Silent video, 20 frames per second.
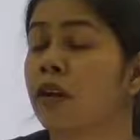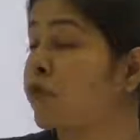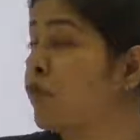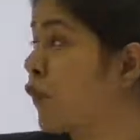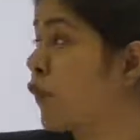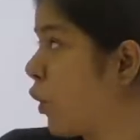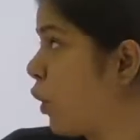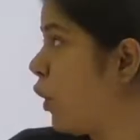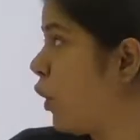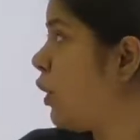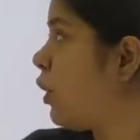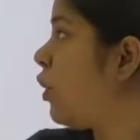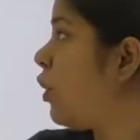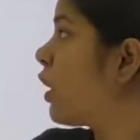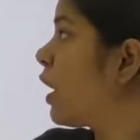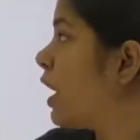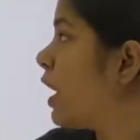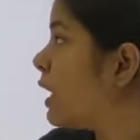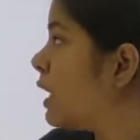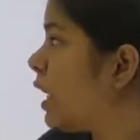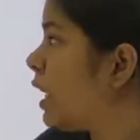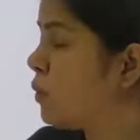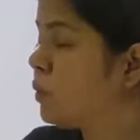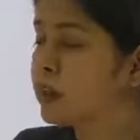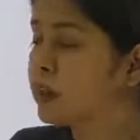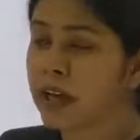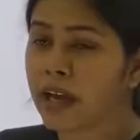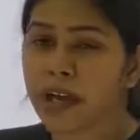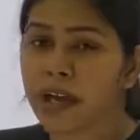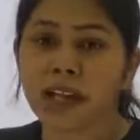fraud or any
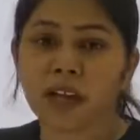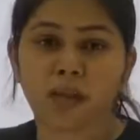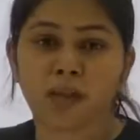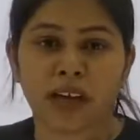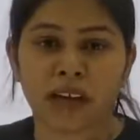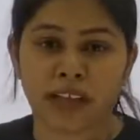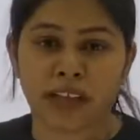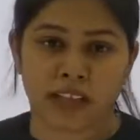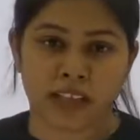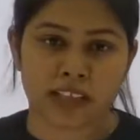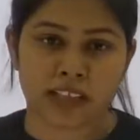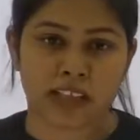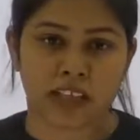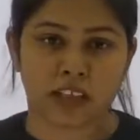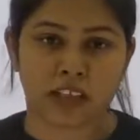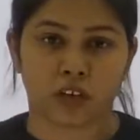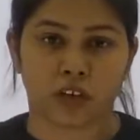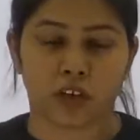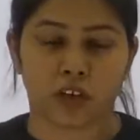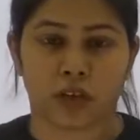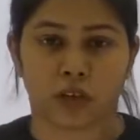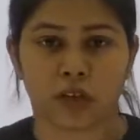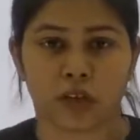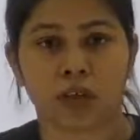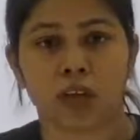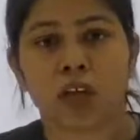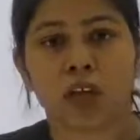outlier in my data set or not.